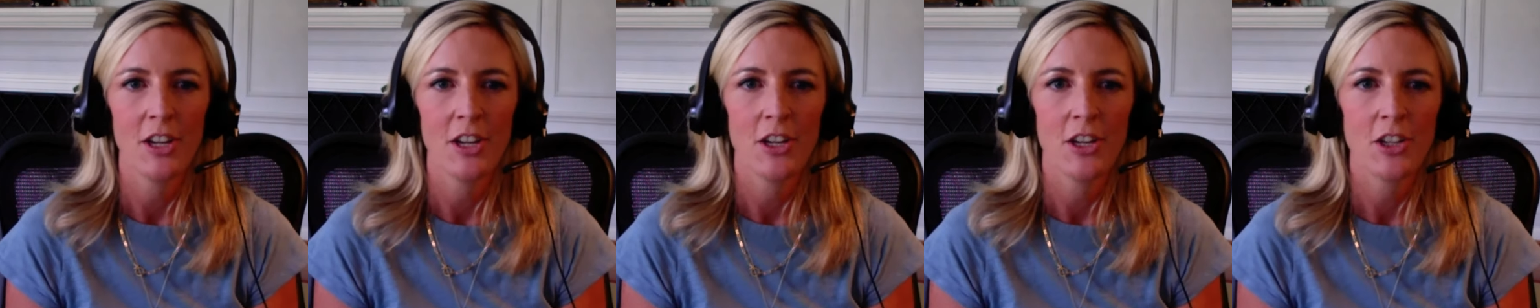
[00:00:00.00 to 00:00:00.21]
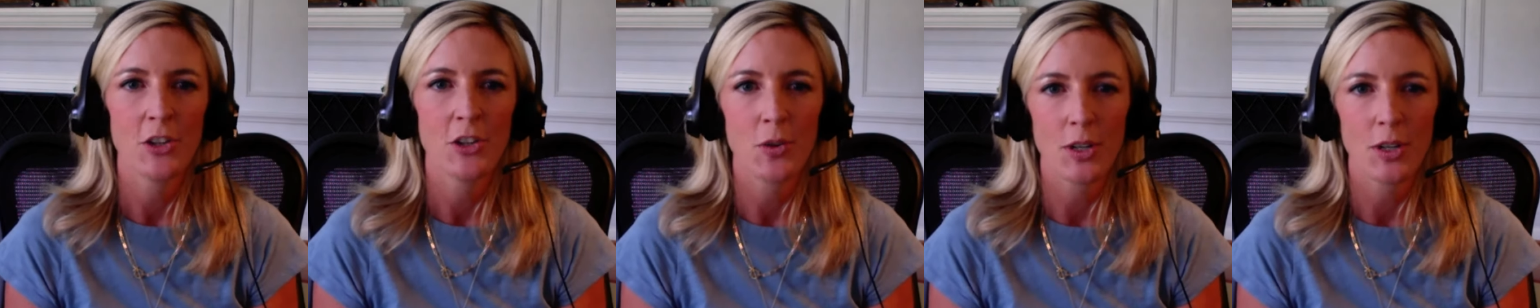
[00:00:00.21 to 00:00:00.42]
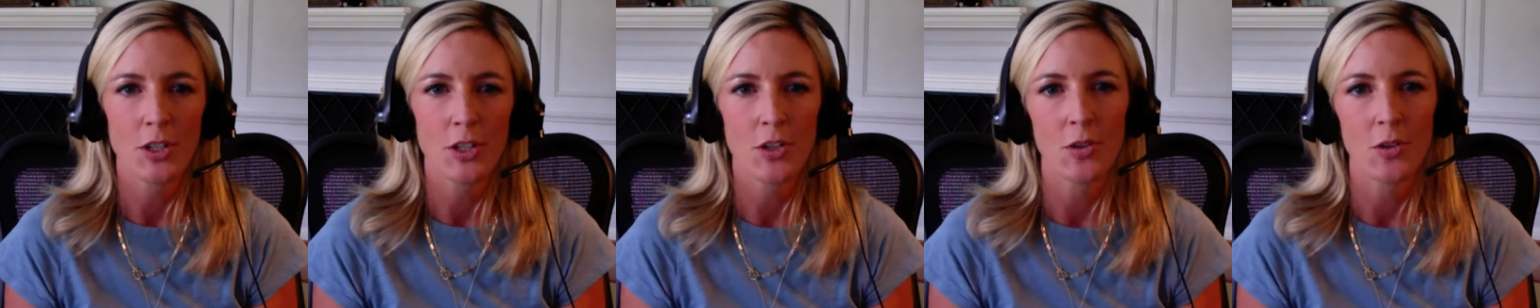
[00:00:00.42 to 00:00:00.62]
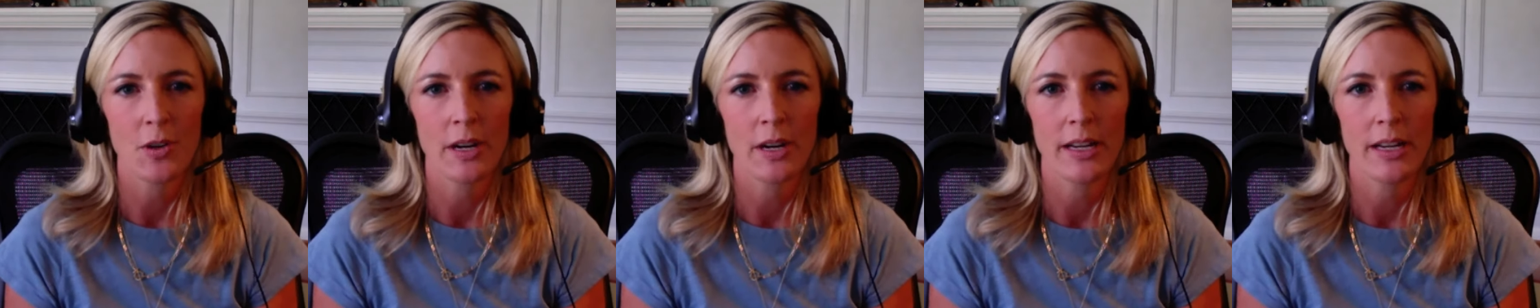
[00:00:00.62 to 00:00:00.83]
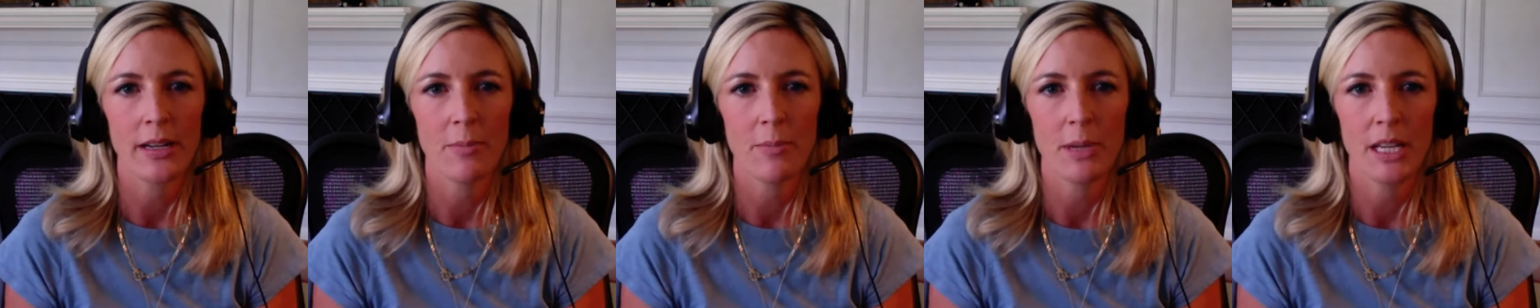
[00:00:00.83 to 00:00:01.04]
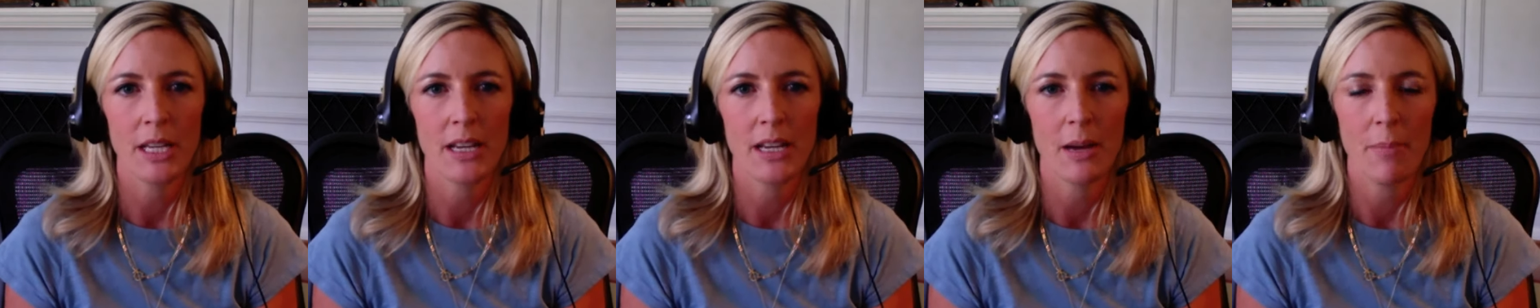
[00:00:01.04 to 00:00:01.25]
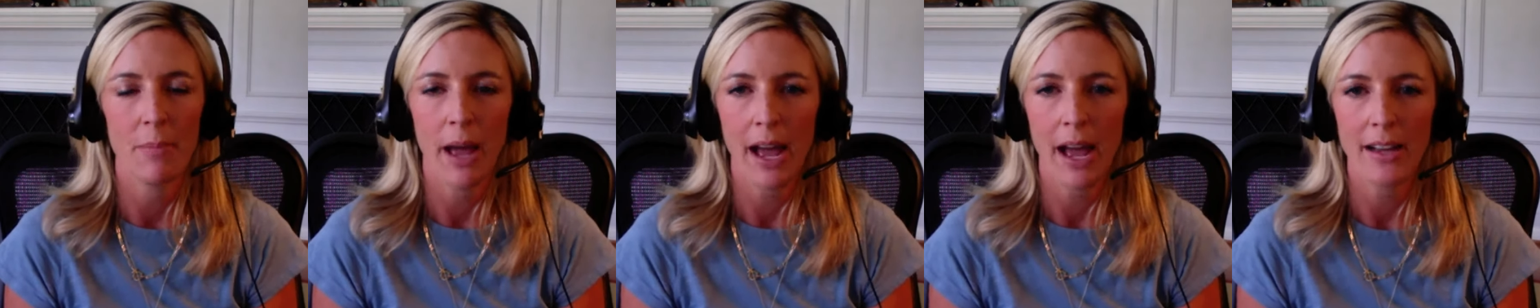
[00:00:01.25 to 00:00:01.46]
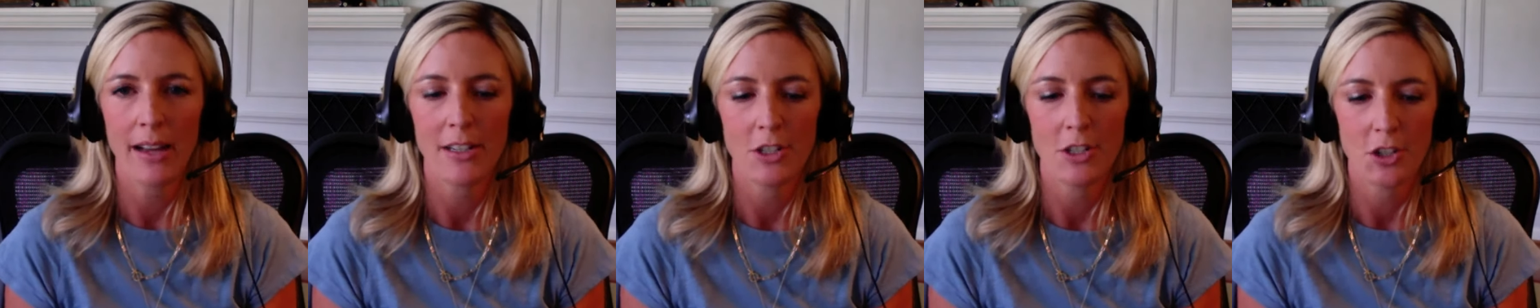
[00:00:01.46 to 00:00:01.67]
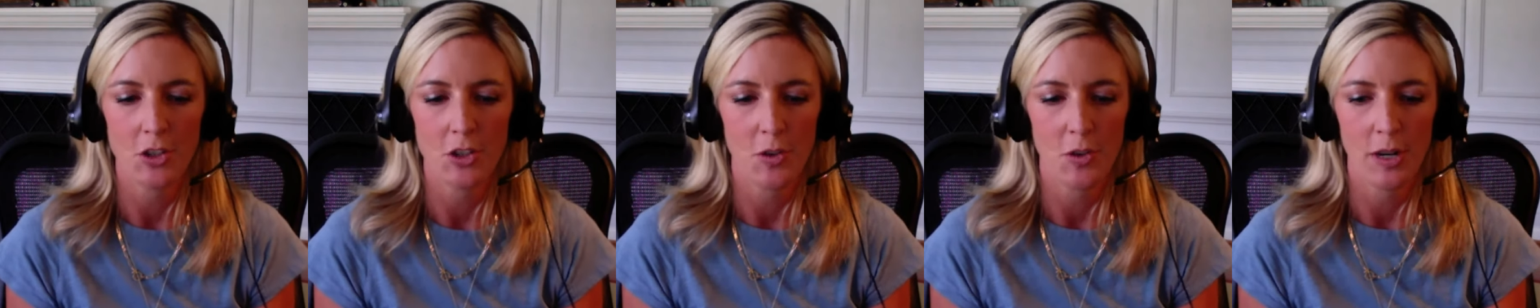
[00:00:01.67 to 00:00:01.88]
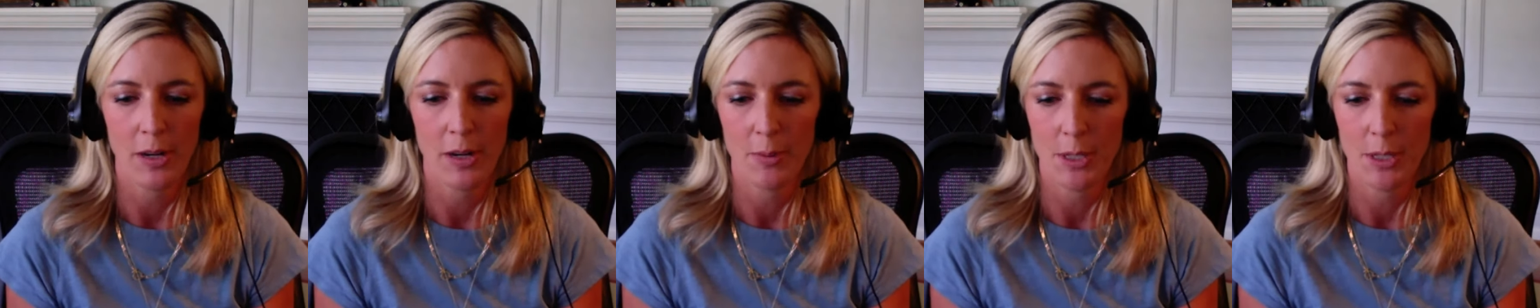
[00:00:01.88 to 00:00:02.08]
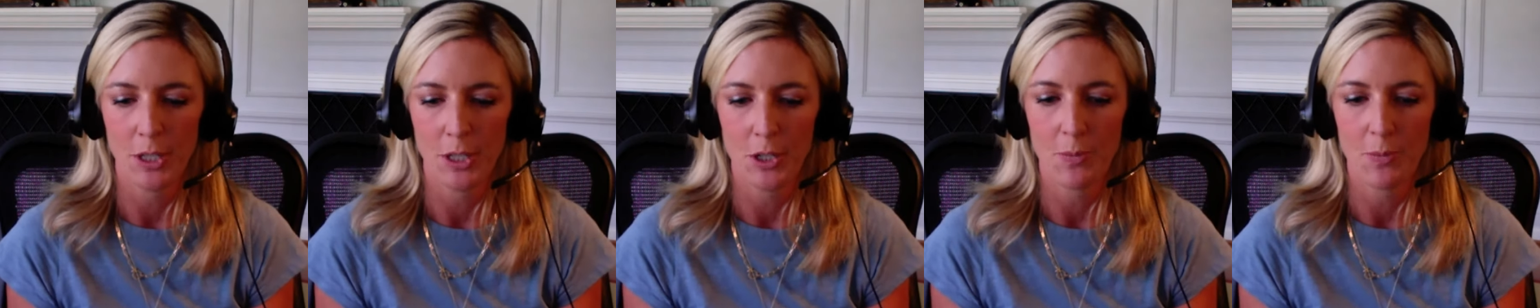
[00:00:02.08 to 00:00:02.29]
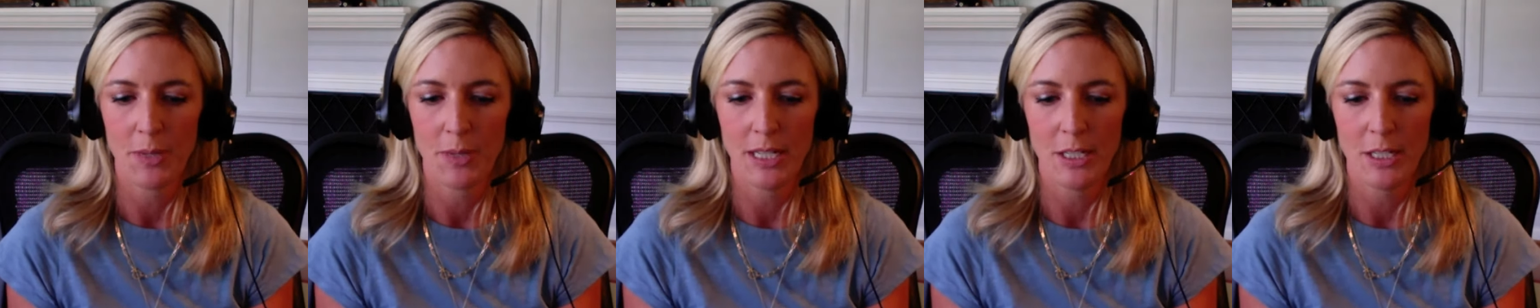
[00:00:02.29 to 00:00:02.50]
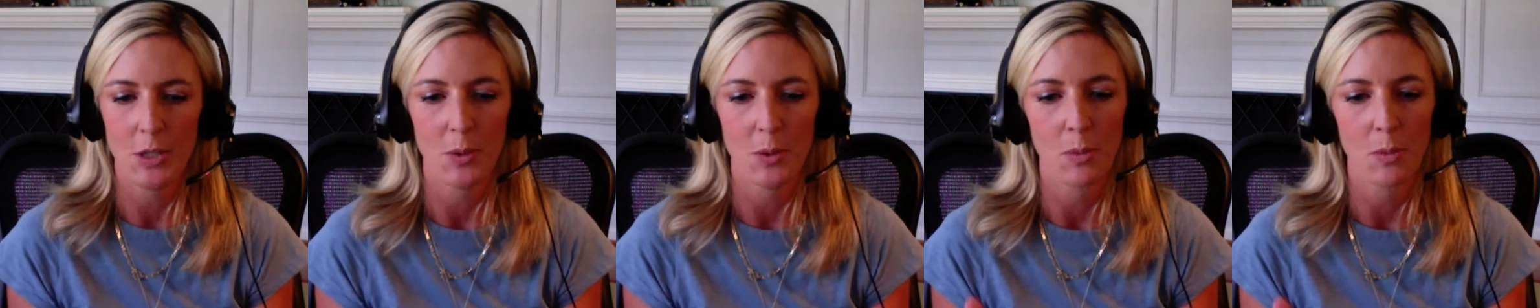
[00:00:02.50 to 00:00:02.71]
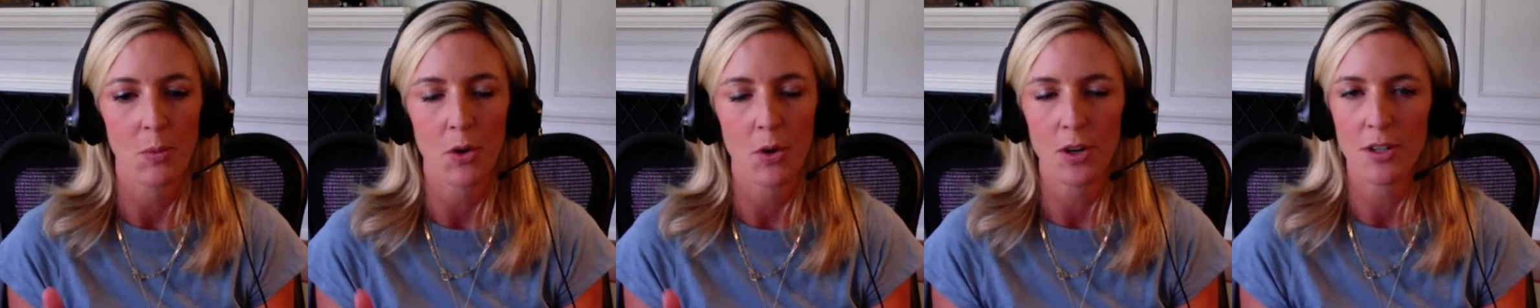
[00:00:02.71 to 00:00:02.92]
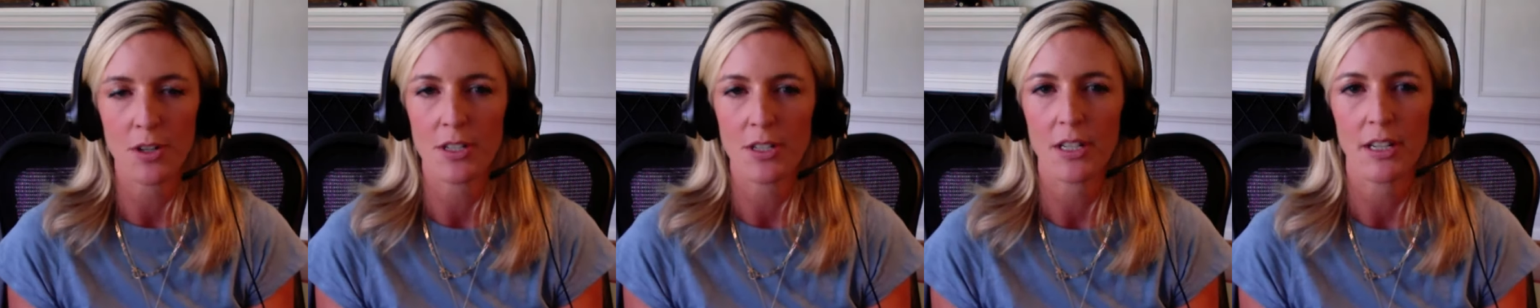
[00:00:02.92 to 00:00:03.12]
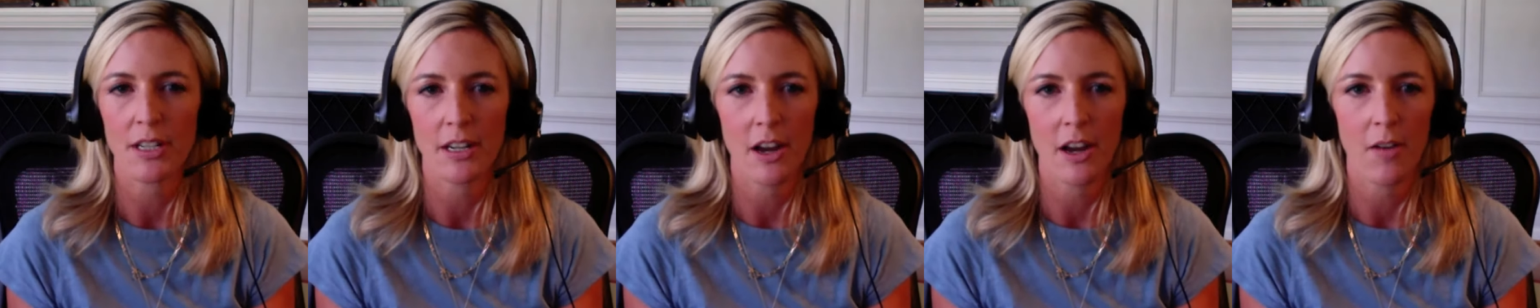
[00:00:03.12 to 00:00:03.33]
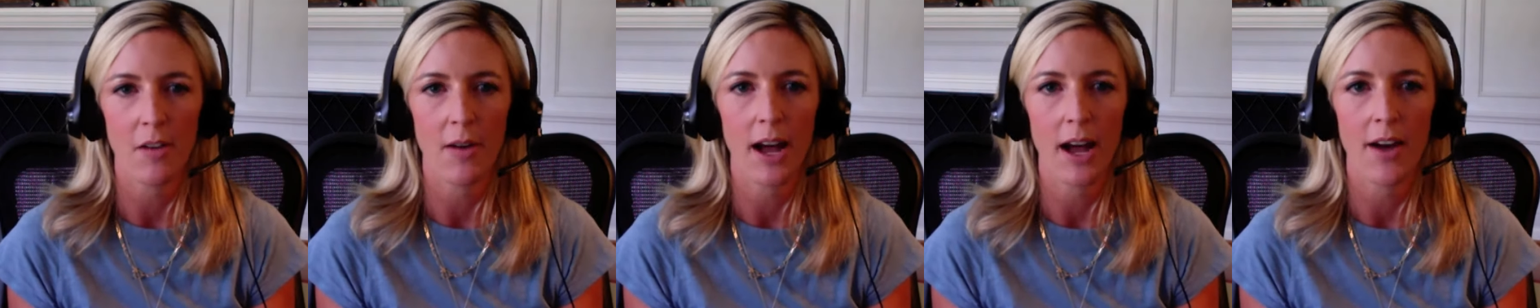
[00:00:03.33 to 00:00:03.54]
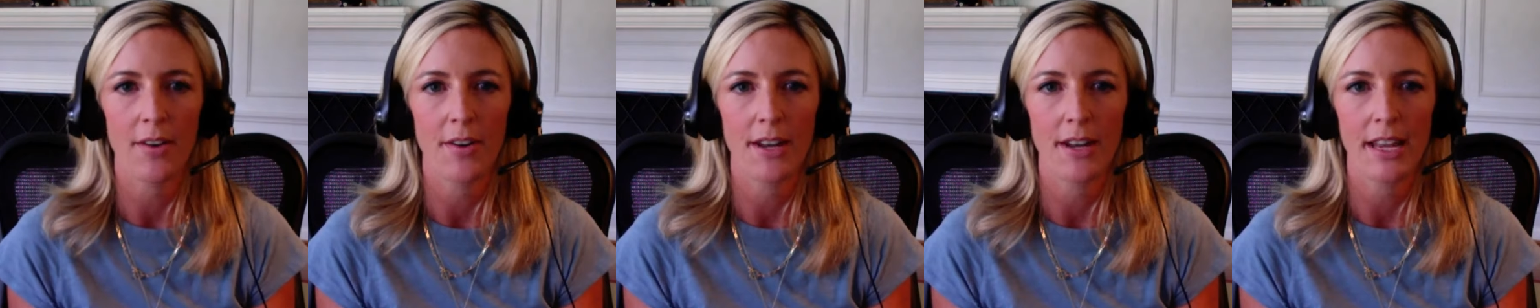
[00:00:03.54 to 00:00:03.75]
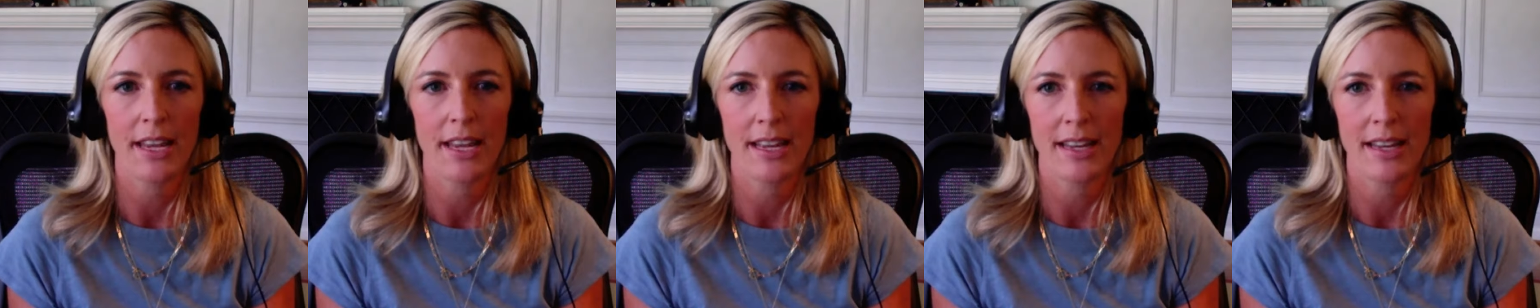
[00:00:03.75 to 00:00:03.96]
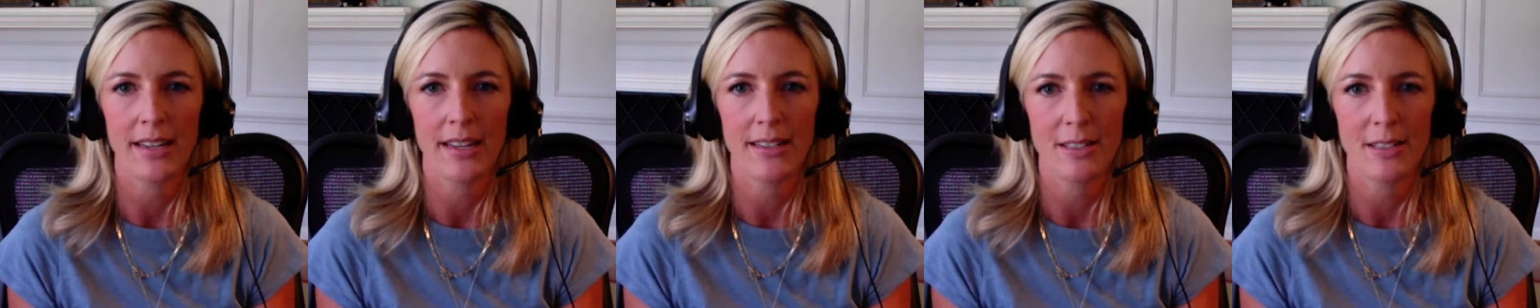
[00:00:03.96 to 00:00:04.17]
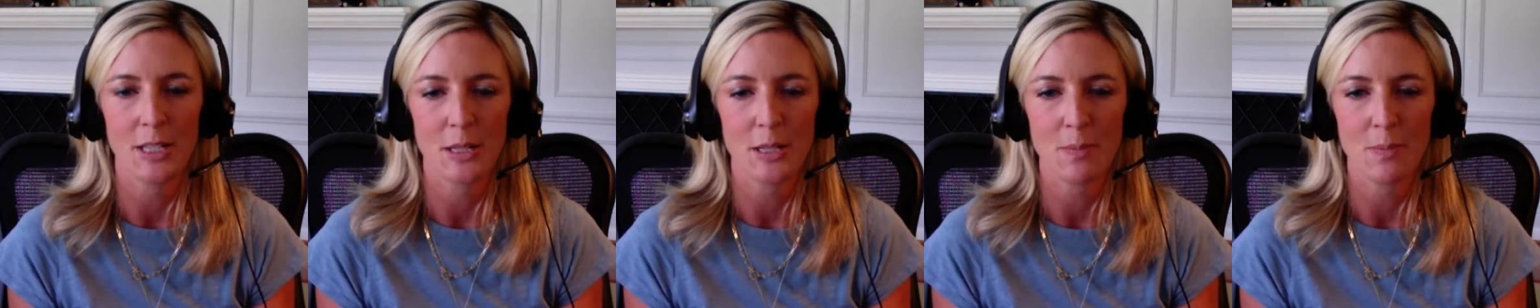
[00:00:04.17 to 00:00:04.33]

your story to be a package story, which means the reporter is going to go out and